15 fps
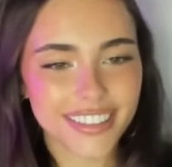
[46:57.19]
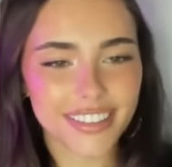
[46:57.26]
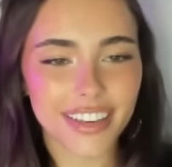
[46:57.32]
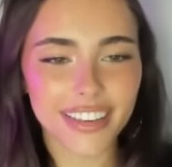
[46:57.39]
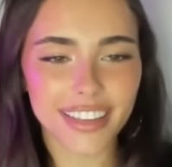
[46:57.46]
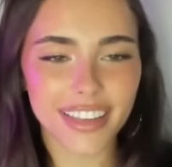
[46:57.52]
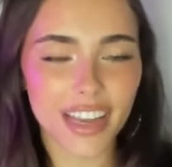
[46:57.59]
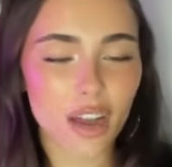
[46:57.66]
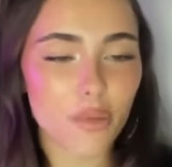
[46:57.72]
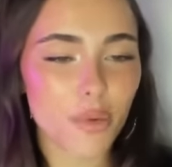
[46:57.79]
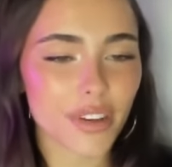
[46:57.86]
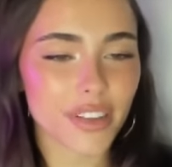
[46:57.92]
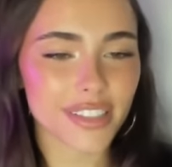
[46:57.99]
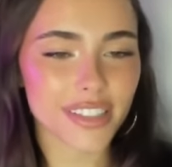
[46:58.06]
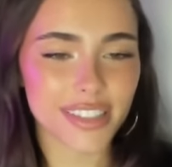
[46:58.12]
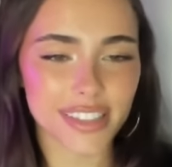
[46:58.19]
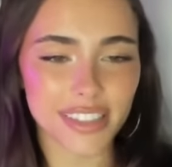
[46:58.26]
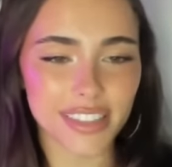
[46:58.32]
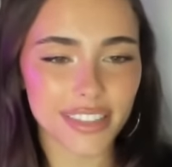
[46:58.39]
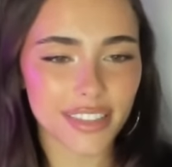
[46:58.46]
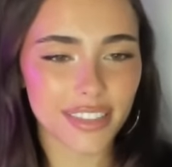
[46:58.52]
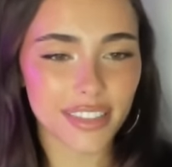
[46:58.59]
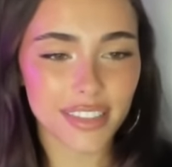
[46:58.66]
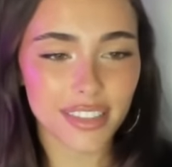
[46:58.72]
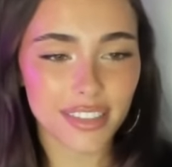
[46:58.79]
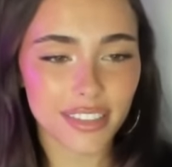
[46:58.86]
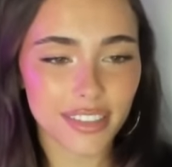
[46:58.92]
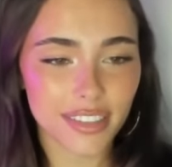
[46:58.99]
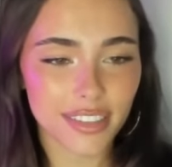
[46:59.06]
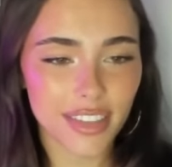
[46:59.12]
not the Cowboys, listen.
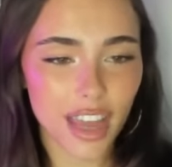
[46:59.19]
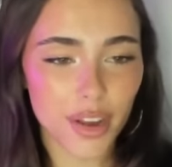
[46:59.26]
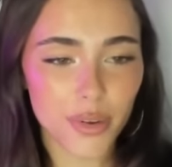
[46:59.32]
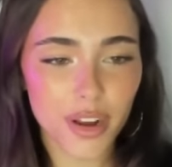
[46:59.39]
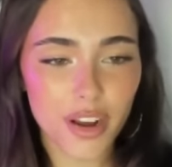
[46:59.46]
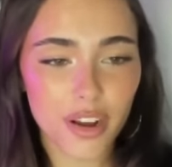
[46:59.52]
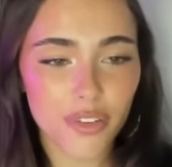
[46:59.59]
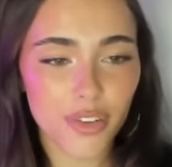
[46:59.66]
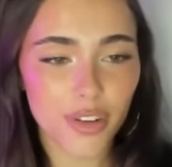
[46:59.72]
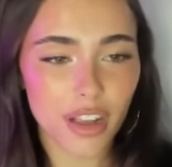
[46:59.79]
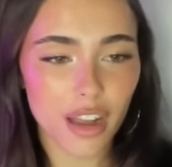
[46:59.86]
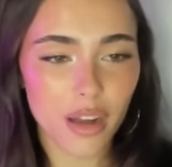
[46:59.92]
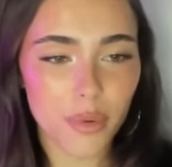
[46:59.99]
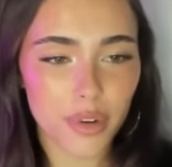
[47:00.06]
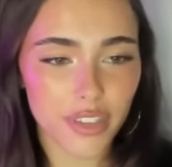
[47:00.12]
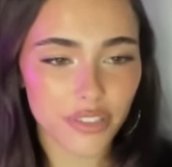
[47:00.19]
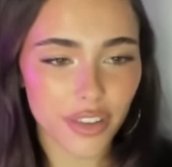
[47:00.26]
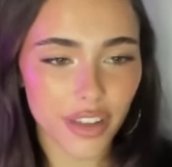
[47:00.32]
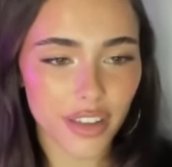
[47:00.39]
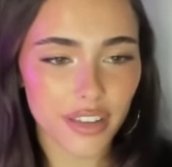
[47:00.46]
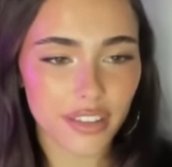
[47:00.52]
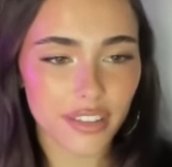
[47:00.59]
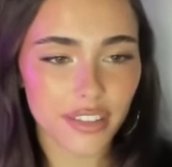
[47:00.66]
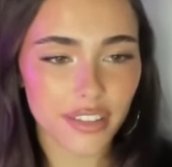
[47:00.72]
I don't care if you're a Cowboys fan